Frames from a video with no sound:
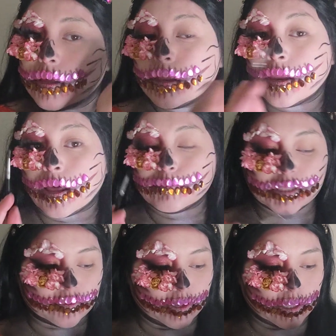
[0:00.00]
And I'm
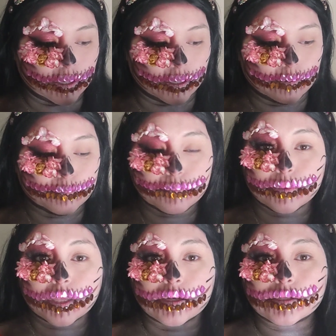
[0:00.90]
just filling it in.
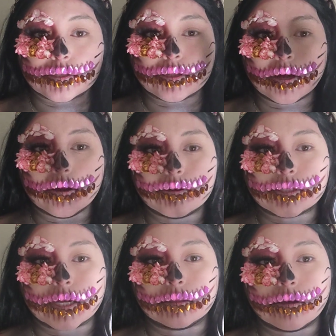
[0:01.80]
So estoy
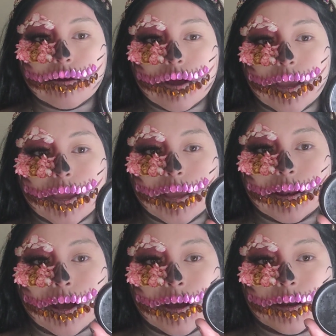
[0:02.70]
usando
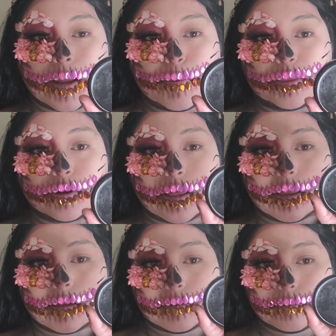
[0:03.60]
la
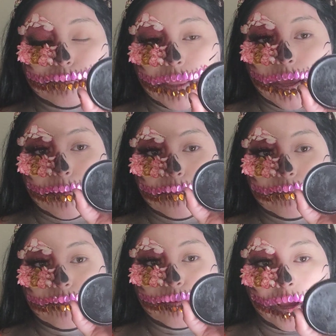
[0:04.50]
pintura de
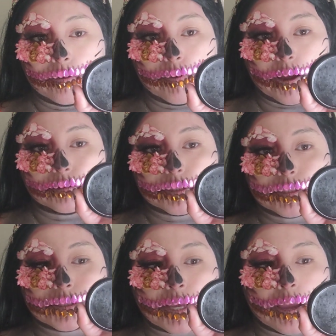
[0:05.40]
Wet n Wild,
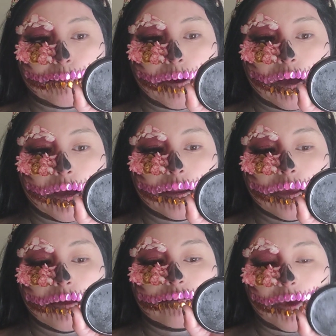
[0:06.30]
se llama
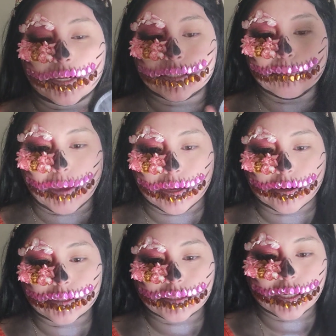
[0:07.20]
Fantasy
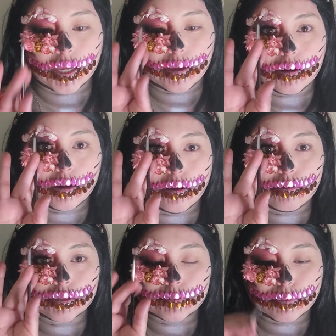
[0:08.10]
Makers, y
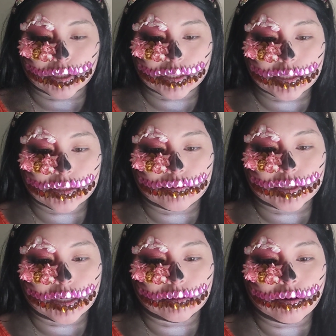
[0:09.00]
los broches que estoy
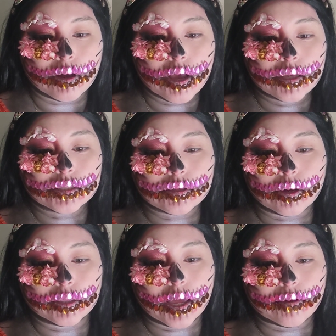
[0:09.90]
usando
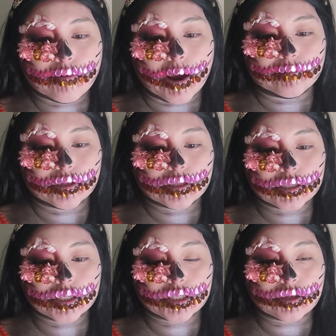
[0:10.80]
son de Crafter's
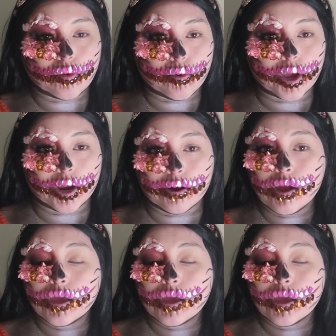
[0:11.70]
Square,